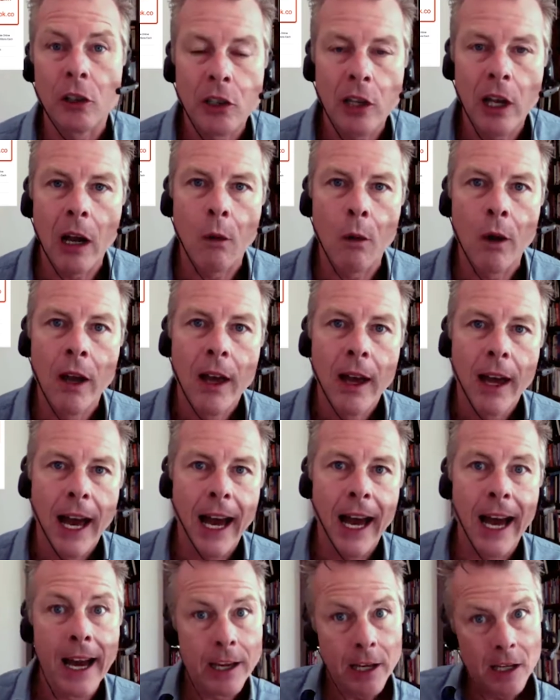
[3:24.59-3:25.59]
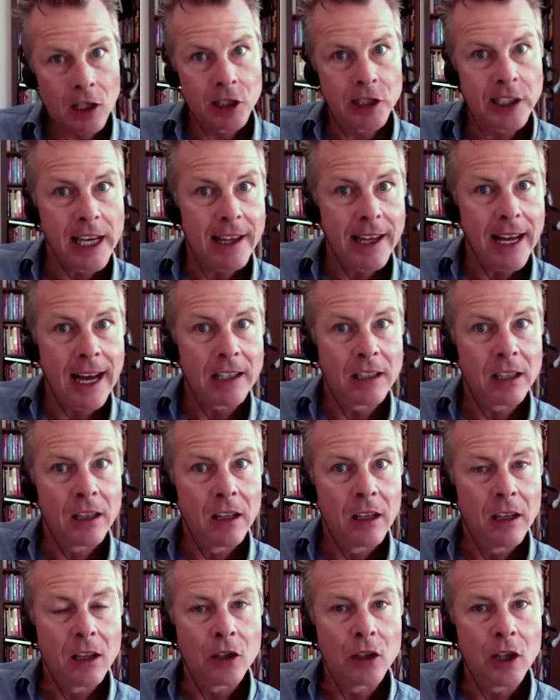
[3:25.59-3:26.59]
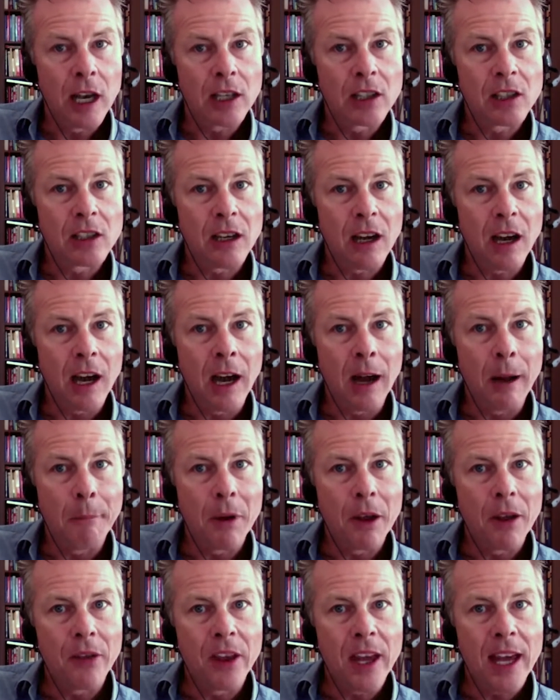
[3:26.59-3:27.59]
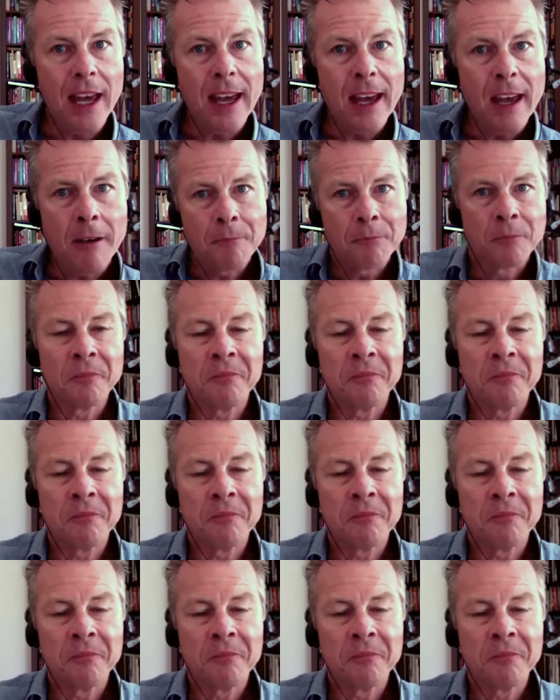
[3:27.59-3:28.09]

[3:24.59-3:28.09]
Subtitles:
So you can see that just up there.